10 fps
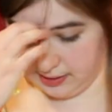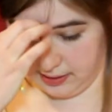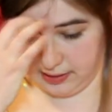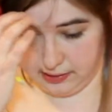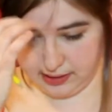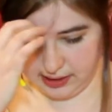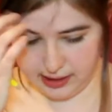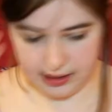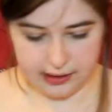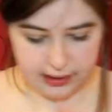you'll see
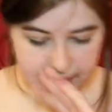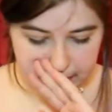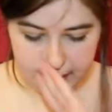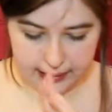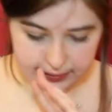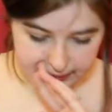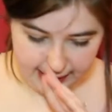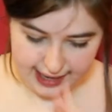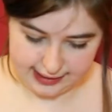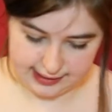that it's a lot
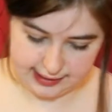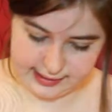less